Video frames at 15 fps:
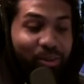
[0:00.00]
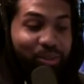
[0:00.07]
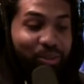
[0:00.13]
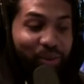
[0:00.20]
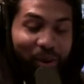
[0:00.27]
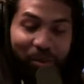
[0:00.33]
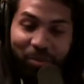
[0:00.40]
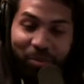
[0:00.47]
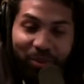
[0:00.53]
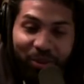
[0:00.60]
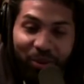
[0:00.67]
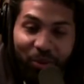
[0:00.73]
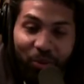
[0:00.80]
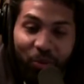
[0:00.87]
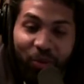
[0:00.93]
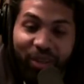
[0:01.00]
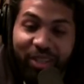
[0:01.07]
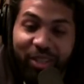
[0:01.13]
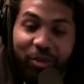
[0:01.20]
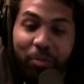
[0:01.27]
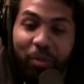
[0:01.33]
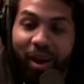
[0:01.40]
Donald Trump
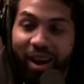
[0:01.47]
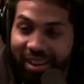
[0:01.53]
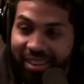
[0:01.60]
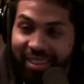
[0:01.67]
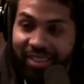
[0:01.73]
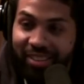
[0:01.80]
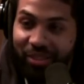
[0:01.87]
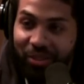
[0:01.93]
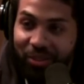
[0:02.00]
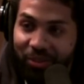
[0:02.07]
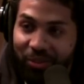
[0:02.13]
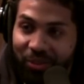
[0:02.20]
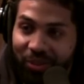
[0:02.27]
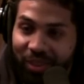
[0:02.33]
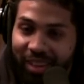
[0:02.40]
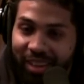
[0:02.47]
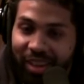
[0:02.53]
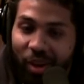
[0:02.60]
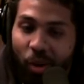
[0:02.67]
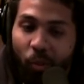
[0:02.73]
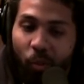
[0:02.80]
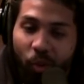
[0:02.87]
responded to you,
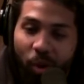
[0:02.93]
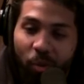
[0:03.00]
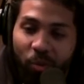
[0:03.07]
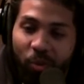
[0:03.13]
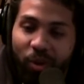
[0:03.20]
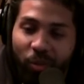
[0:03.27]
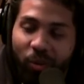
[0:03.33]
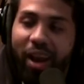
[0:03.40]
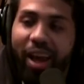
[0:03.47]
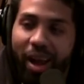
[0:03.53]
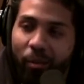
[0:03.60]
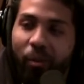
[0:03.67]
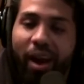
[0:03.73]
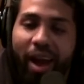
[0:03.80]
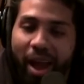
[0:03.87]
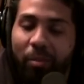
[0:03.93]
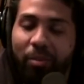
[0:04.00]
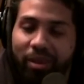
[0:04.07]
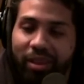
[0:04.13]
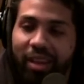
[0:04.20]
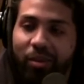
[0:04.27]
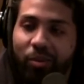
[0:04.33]
what what what what
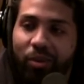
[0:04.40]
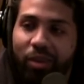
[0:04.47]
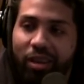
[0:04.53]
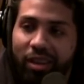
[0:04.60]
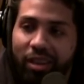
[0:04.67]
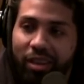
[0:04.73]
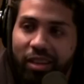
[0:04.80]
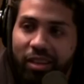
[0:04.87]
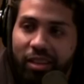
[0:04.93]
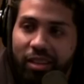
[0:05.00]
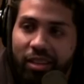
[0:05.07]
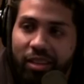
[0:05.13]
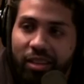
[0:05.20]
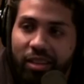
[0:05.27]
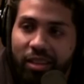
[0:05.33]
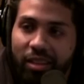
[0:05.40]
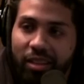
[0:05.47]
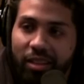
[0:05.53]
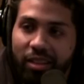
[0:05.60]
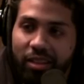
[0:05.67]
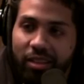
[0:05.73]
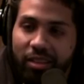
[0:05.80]
happened? Well, like, he responded after I was
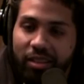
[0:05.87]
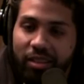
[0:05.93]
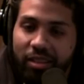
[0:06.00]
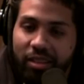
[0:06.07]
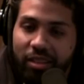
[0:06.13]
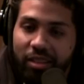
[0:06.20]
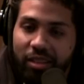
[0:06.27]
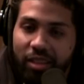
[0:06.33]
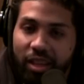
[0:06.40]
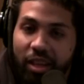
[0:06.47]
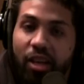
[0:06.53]
suspended, right?